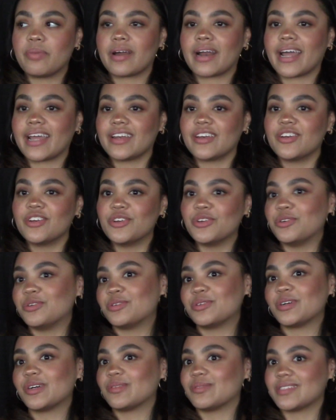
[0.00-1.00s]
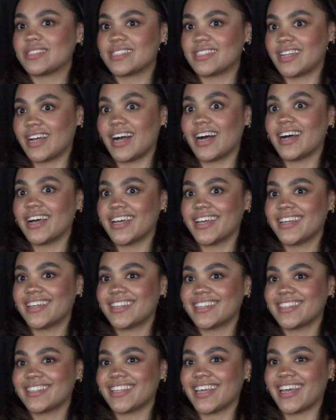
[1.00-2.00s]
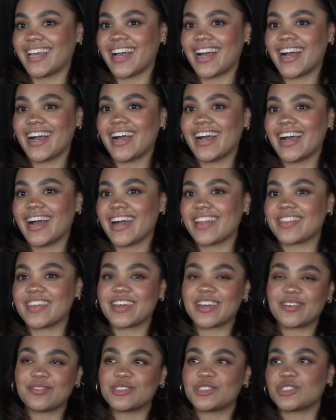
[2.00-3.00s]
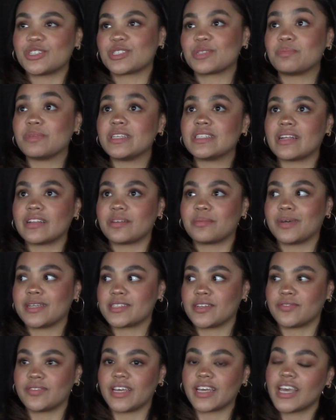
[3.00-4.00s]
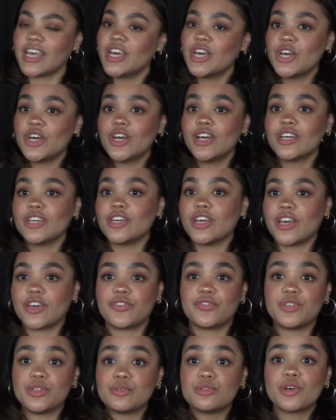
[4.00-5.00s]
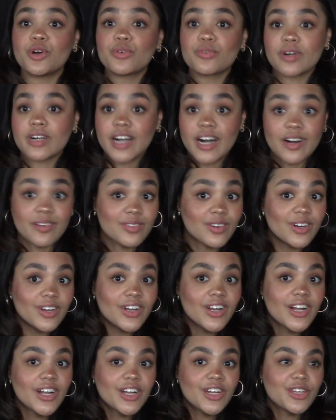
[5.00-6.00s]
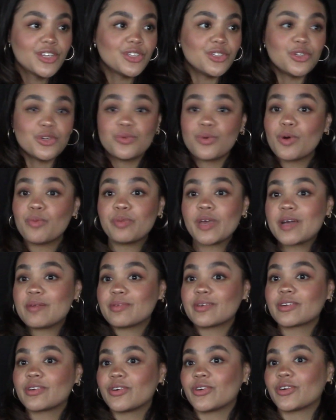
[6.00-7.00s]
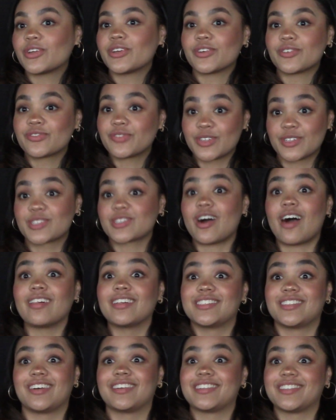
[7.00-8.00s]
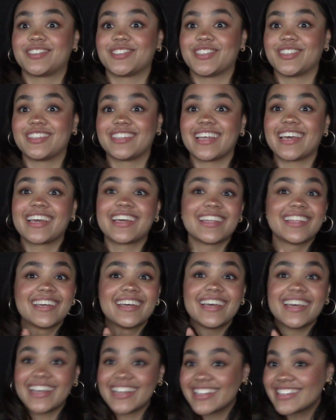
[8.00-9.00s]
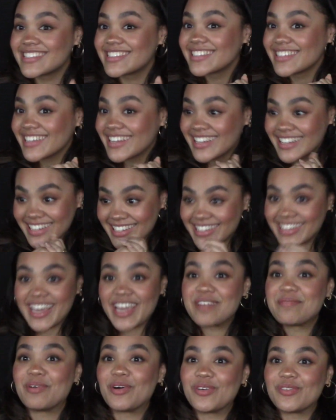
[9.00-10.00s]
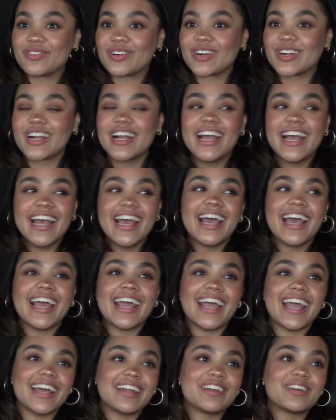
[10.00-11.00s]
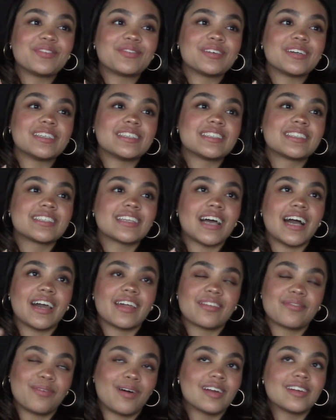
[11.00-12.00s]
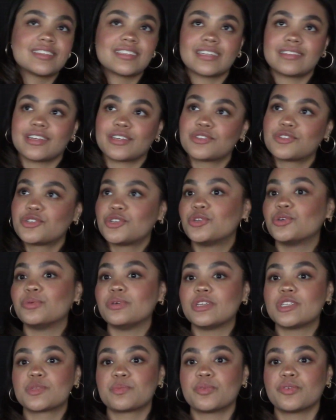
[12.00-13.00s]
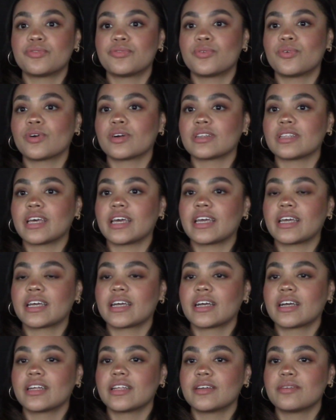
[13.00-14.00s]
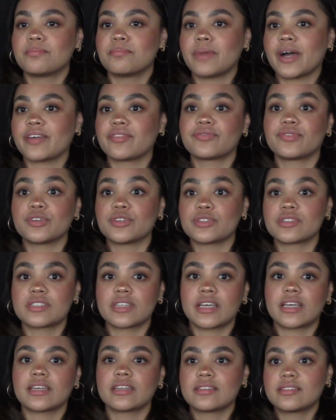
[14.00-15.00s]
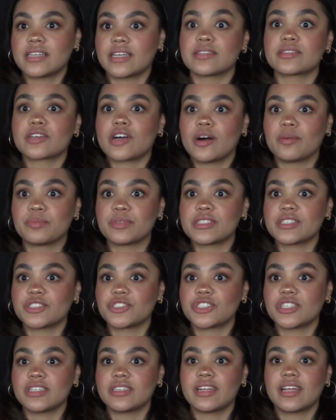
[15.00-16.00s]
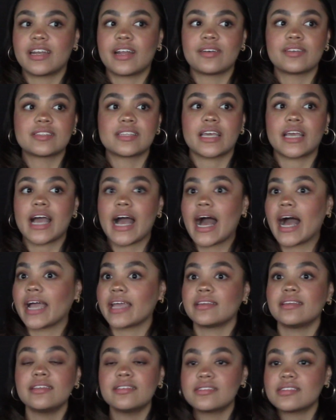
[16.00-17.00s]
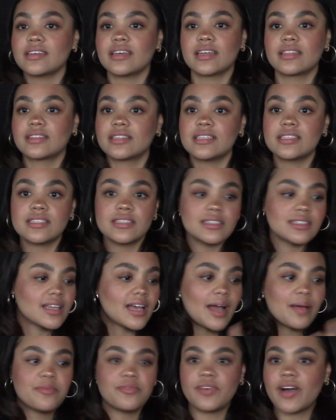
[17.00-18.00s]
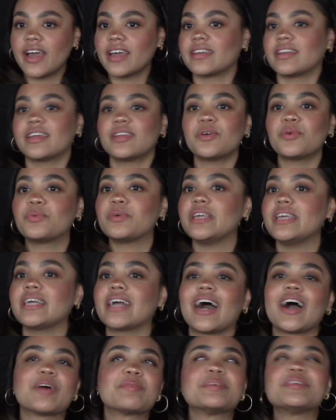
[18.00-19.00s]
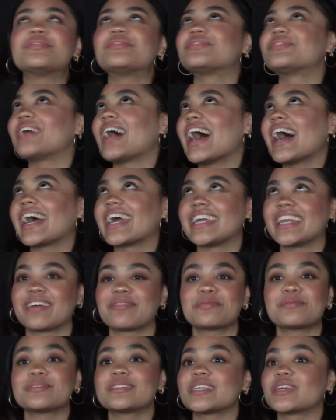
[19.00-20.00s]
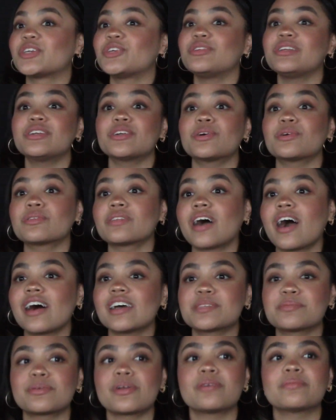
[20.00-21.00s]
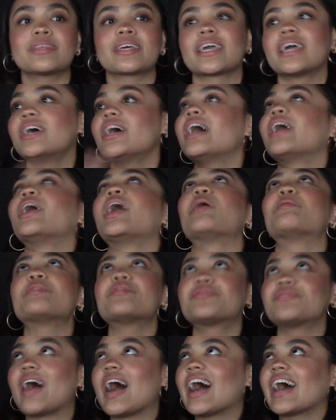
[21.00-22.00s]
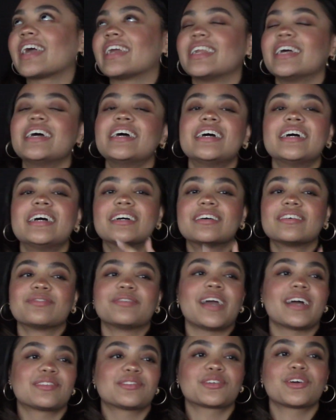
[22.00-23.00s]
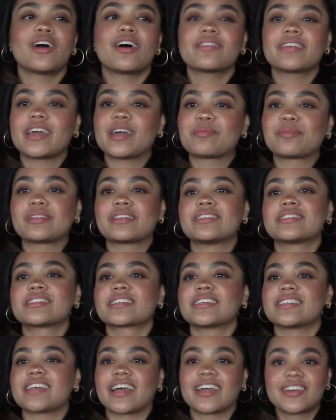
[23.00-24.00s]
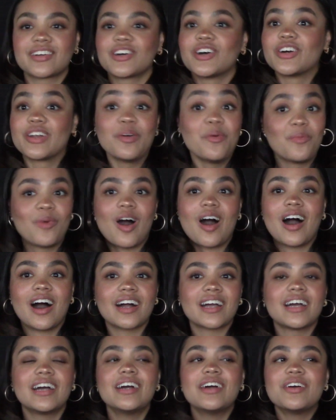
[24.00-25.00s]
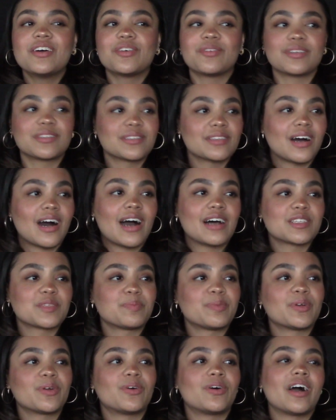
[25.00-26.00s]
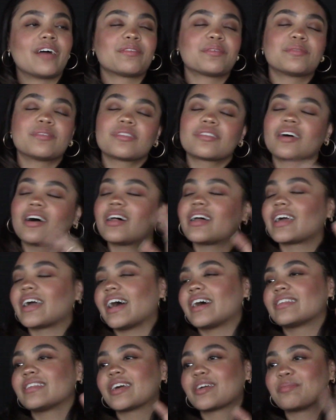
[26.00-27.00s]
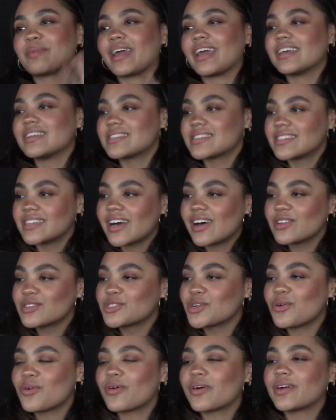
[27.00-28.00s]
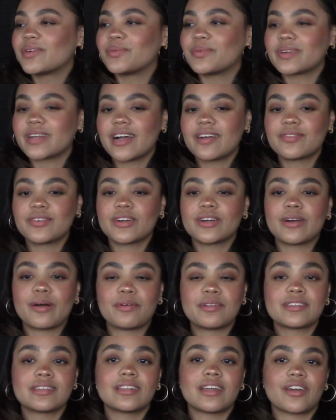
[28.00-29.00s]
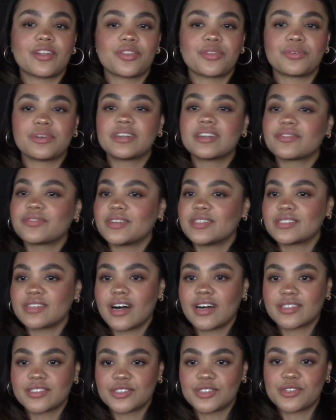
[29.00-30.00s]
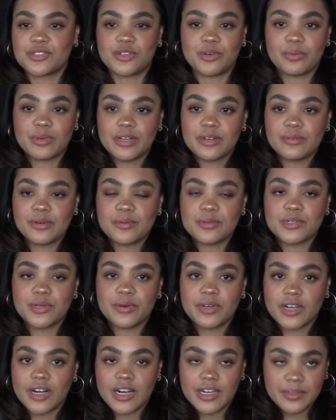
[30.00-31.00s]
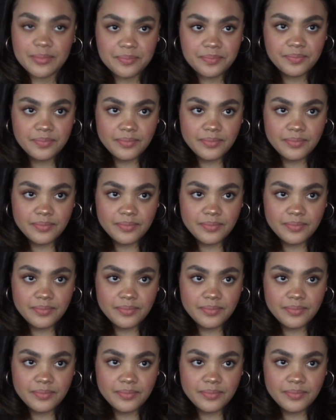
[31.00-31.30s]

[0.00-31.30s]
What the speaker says: But I knew it was not. Like, I think it was just me telling myself, like, if you don't recover, you won't be able to go to your first college audition. Like, it's game over. And it was, I want to say like 2 weeks before like my first like dance competition, and I was like, I'm fine in a week, I'll be fine. Everyone's like, you need to go to the hospital. I'm like, I'll be fine. We had to call the ambulance because I couldn't walk. Went to the hospital. Everyone thought I had like my ACL torn, whatever. I went to like 3 different doctors. Nobody knew what was going on.